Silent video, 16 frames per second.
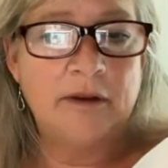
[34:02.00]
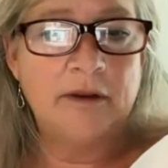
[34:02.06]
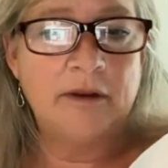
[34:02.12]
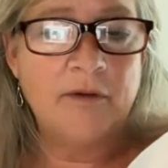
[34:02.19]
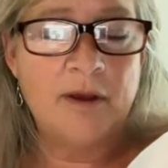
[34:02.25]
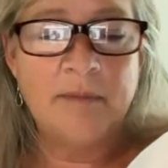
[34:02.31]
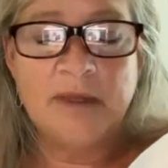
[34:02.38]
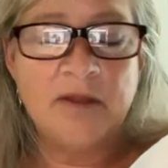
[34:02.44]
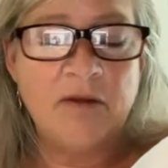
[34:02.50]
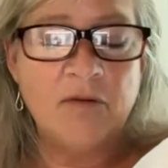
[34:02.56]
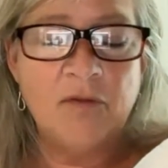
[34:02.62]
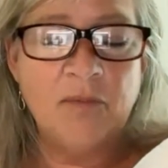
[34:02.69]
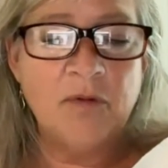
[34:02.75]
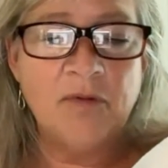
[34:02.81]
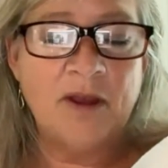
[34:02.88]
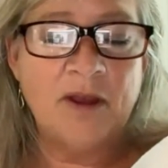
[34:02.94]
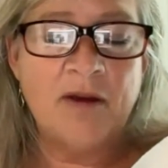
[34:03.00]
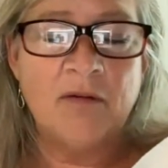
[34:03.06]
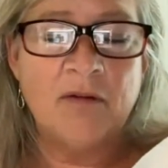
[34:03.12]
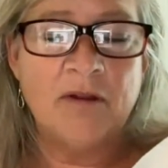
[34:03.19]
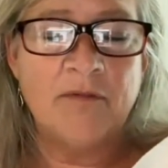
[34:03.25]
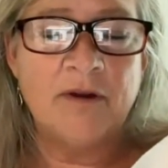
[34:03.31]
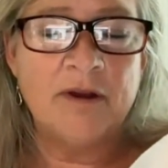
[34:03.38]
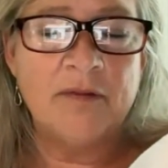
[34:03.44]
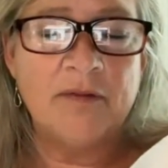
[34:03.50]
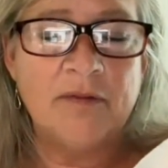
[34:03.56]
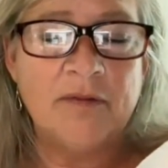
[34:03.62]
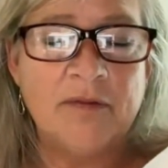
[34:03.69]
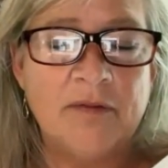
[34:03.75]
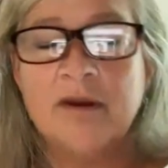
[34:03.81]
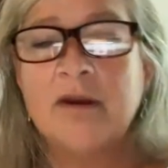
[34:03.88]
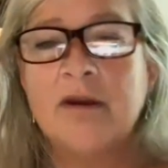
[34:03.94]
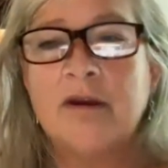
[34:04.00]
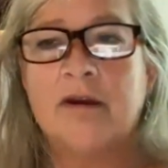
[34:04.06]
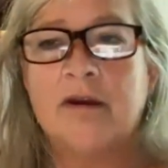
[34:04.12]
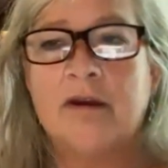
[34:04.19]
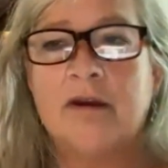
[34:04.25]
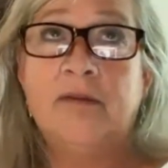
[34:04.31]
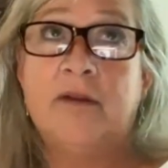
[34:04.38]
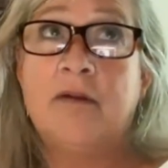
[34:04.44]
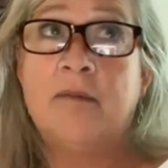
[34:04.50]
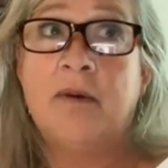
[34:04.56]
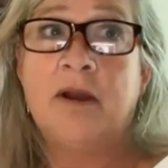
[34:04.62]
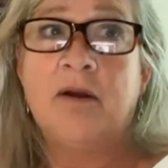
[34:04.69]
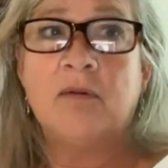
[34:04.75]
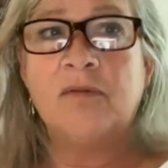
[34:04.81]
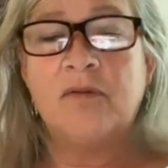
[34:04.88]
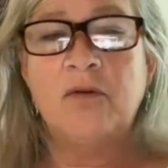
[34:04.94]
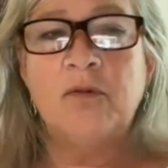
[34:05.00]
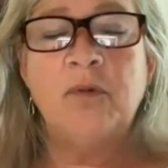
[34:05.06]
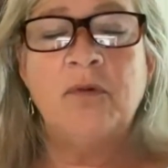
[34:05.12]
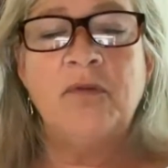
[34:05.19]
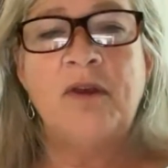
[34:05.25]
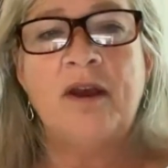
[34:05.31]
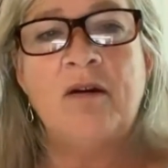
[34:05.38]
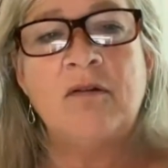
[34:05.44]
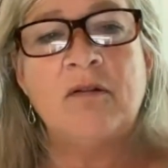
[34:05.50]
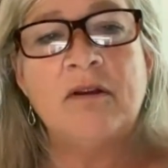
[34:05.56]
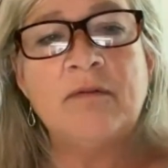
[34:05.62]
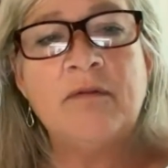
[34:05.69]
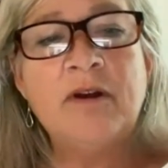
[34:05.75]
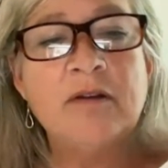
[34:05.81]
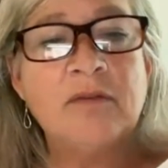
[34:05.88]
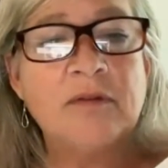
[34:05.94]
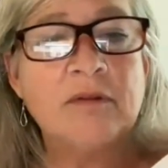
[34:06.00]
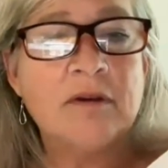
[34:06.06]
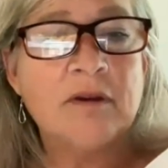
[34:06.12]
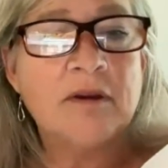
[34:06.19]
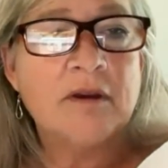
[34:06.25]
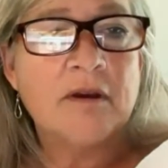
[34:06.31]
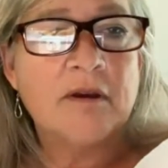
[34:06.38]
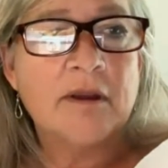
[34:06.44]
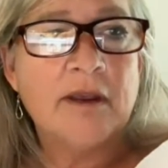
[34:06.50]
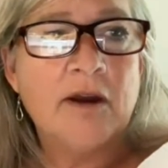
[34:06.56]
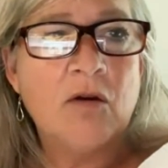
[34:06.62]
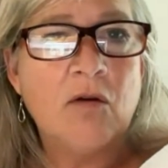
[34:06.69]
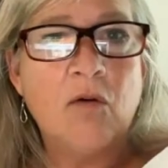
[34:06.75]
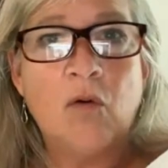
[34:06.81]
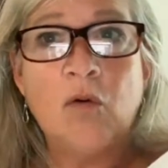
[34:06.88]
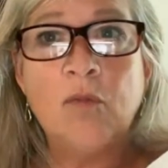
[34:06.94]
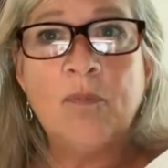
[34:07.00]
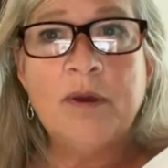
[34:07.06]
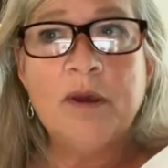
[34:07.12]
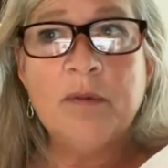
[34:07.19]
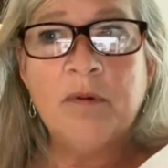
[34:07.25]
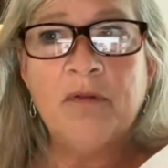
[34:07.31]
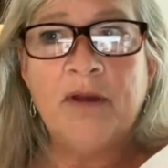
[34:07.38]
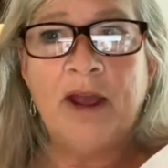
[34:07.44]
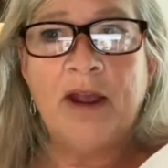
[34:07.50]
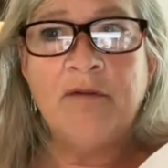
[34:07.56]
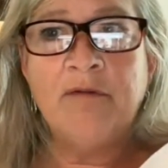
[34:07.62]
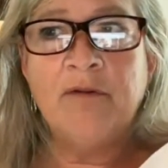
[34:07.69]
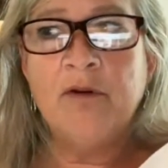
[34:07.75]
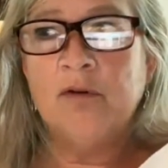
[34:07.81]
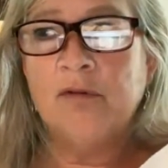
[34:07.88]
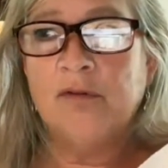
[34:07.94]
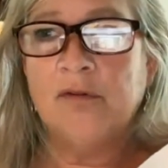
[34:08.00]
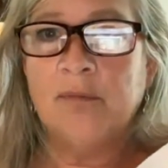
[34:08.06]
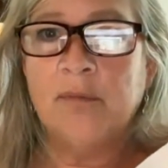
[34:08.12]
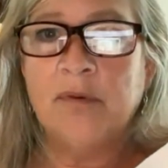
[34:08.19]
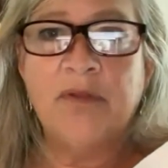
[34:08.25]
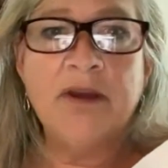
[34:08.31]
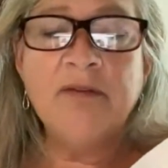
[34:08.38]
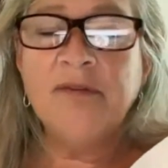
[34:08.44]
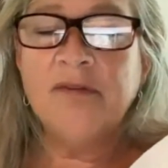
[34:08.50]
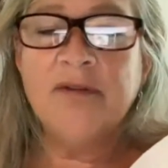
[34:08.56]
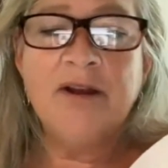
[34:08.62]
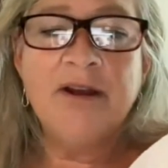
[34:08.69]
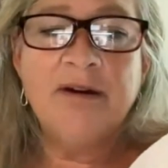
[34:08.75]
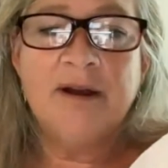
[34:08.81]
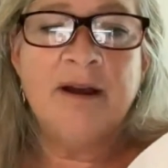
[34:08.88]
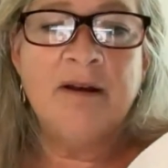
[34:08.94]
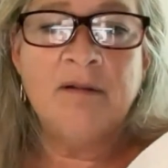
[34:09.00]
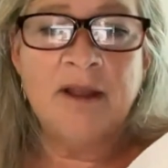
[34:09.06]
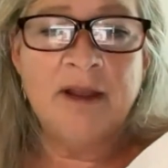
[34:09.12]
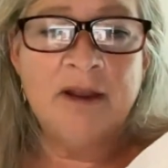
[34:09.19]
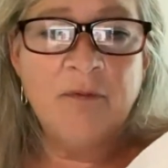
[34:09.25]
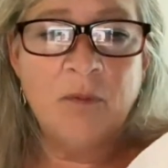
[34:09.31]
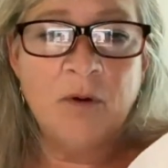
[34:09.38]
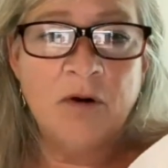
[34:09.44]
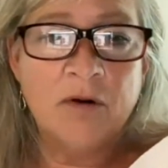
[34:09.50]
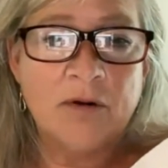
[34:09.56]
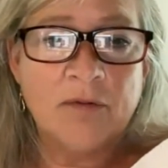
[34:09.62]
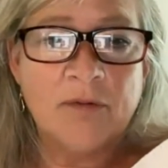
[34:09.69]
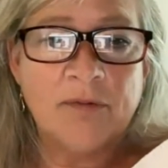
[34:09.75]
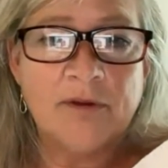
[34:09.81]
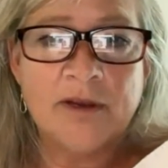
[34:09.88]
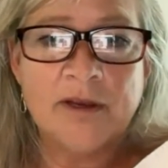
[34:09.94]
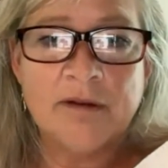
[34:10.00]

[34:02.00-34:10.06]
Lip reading: I mean, they're supposed to outlive us. I said it backwards. They're supposed to outlive us. Old people die first, but that's not how life works.